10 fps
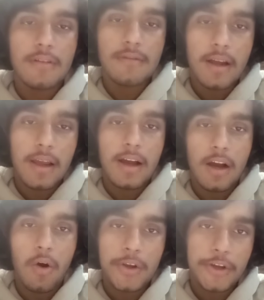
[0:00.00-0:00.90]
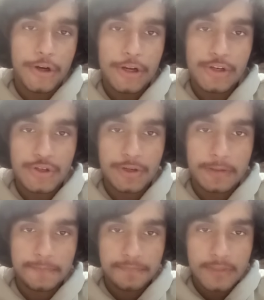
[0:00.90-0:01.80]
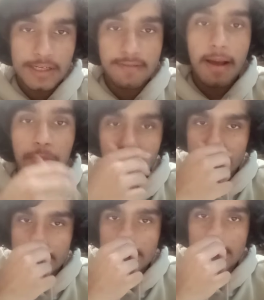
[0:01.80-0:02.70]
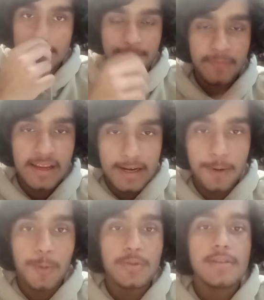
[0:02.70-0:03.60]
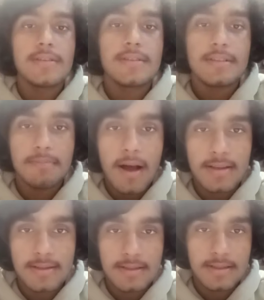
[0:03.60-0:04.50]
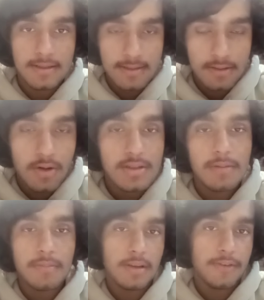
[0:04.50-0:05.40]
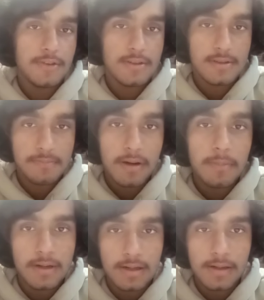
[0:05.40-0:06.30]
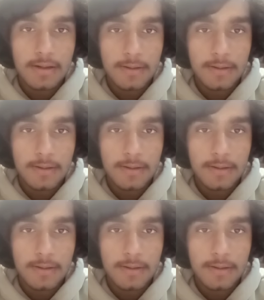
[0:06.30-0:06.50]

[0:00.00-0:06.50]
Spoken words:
via Hawking radiation. It evaporates. It loses its mass. It's not something which is permanent,